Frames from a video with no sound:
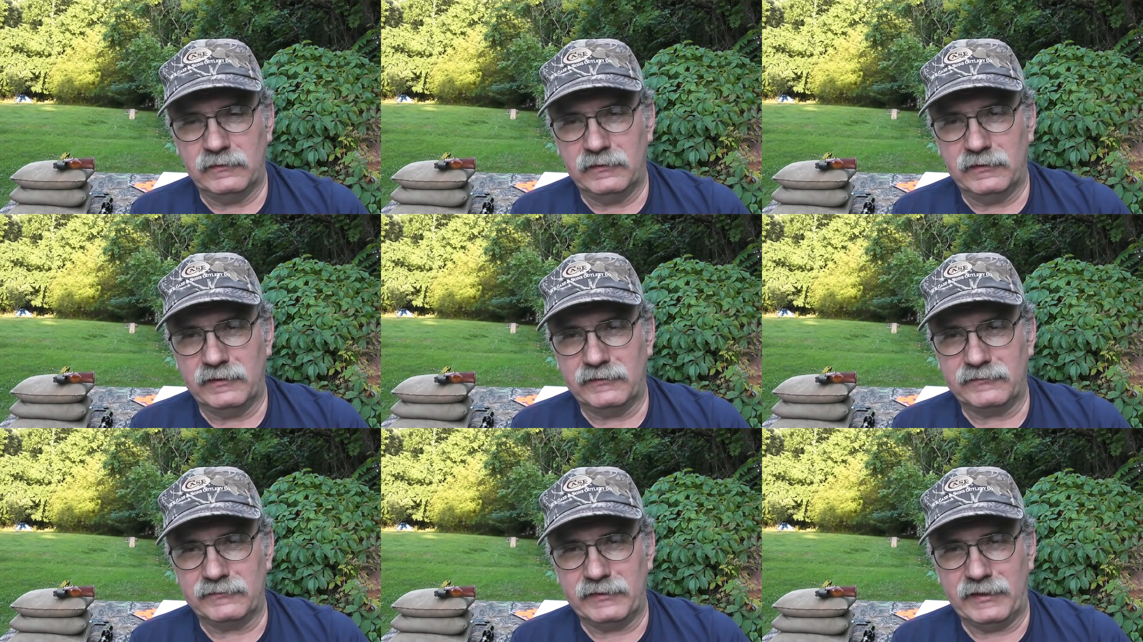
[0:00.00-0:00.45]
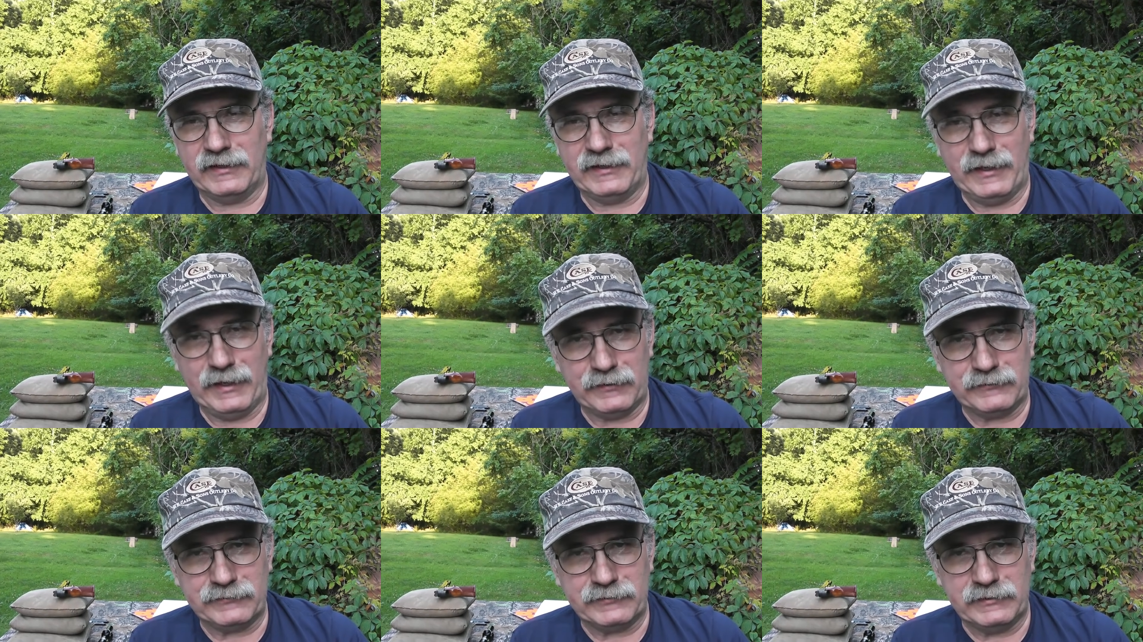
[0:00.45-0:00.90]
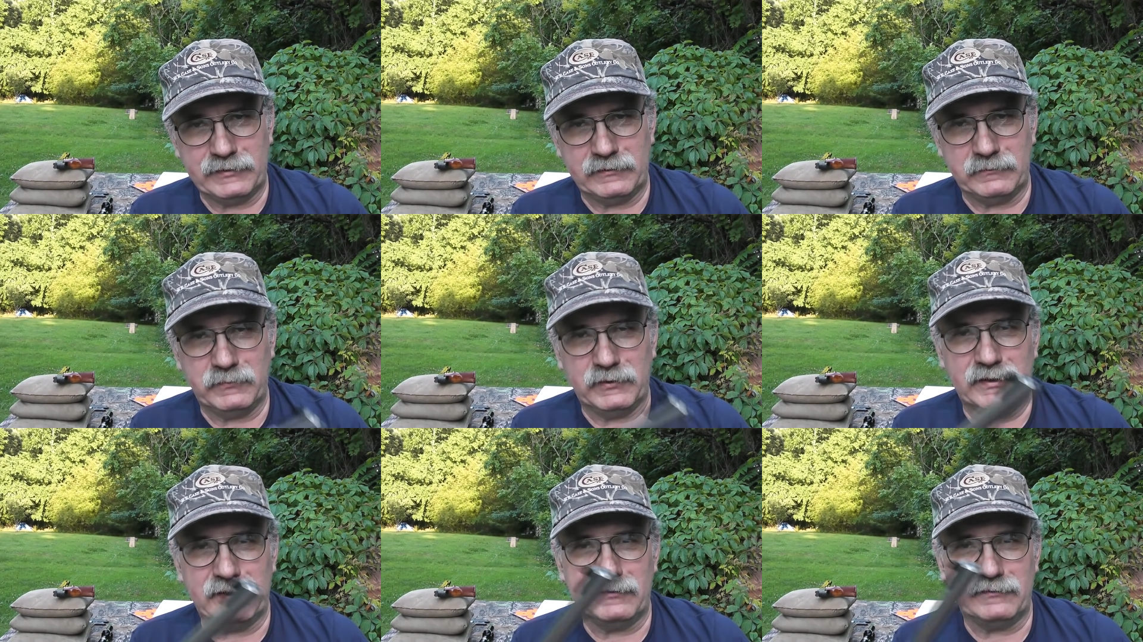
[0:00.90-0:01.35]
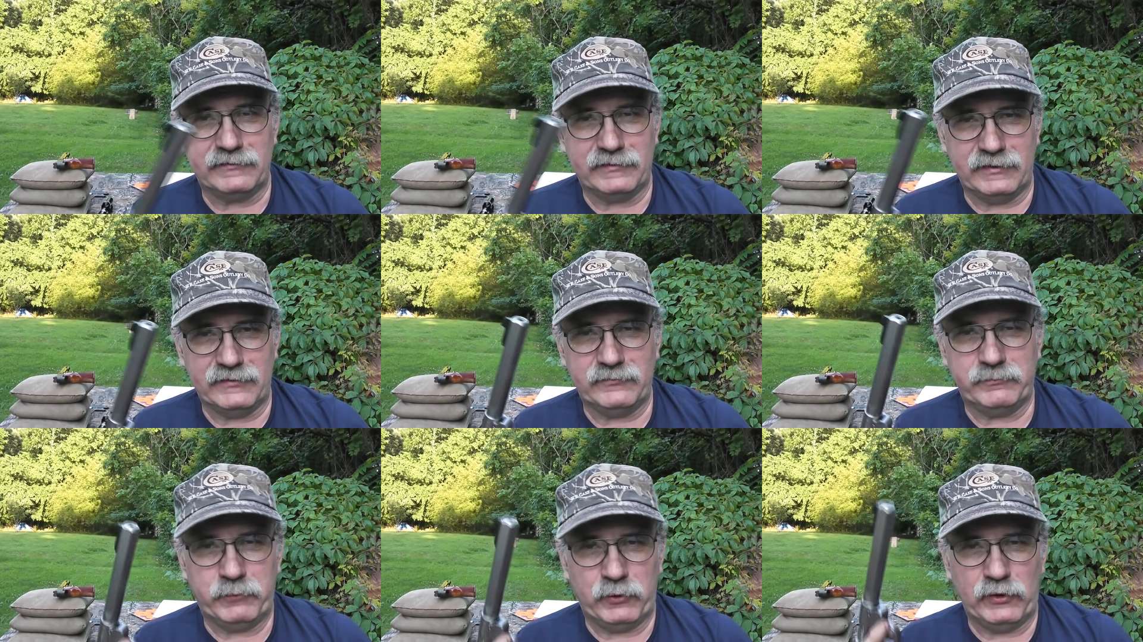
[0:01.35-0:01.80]
It's not excellent, but
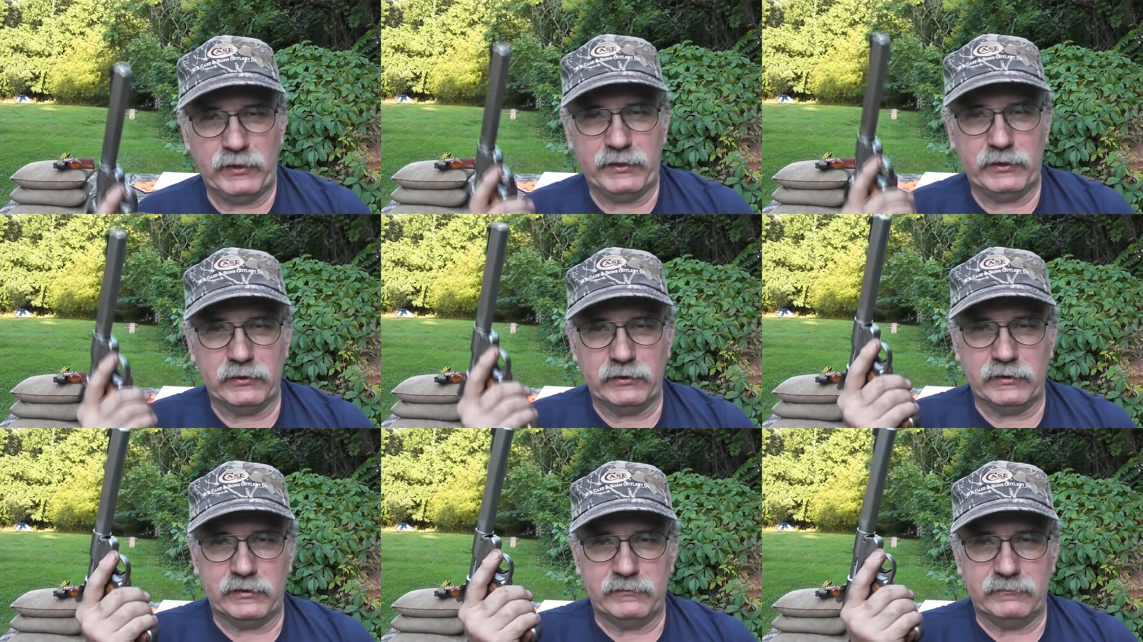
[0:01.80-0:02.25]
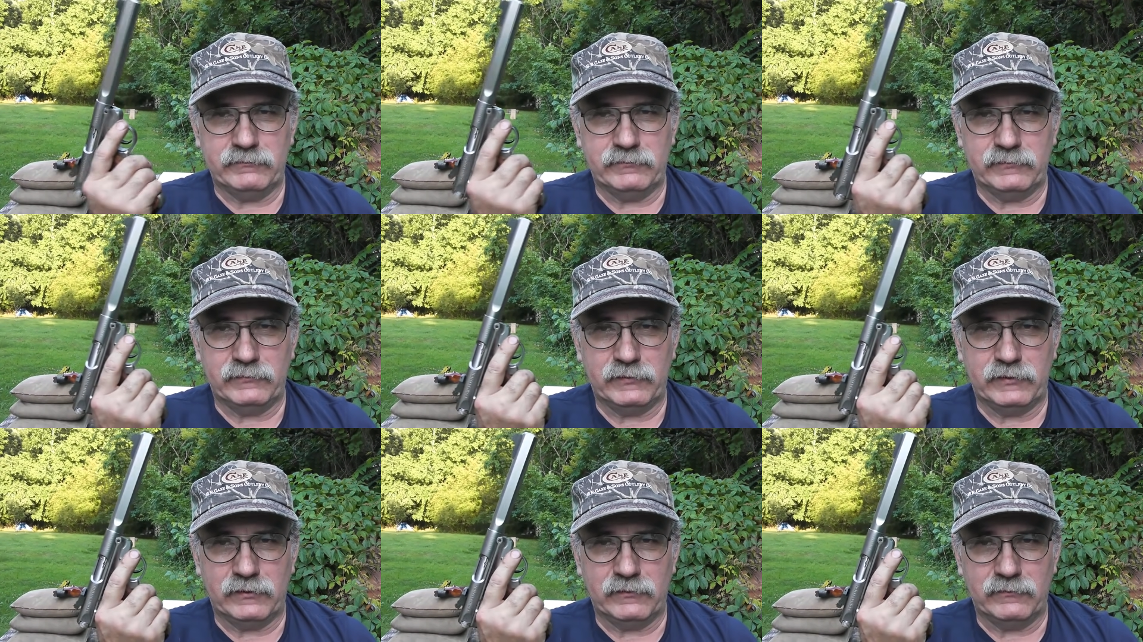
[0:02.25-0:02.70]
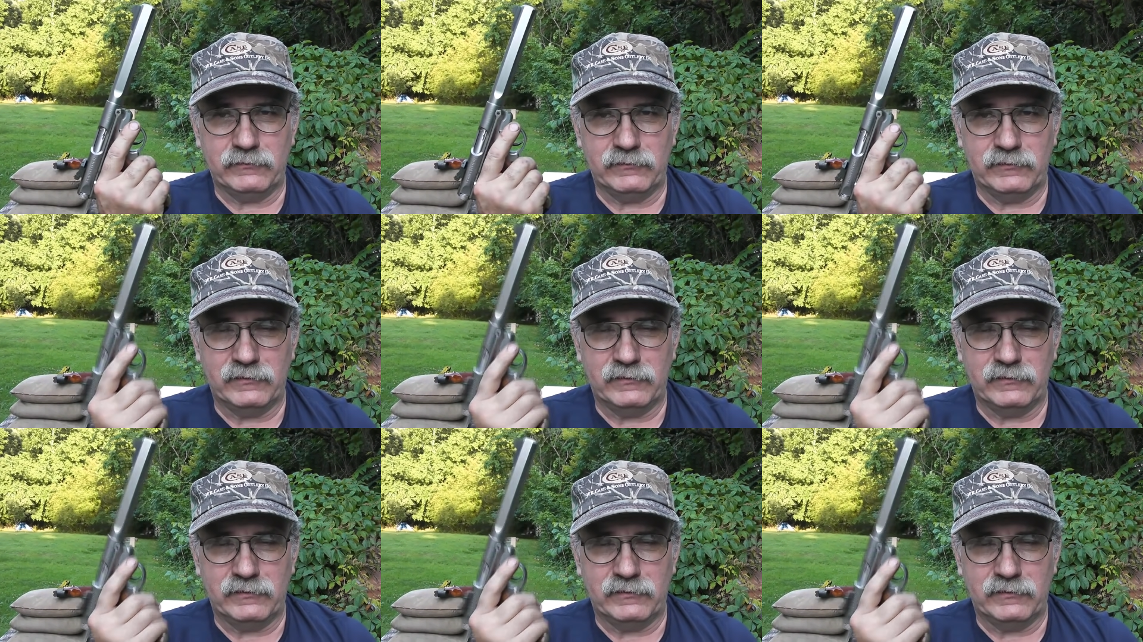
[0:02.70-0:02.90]
it's pretty good, you know.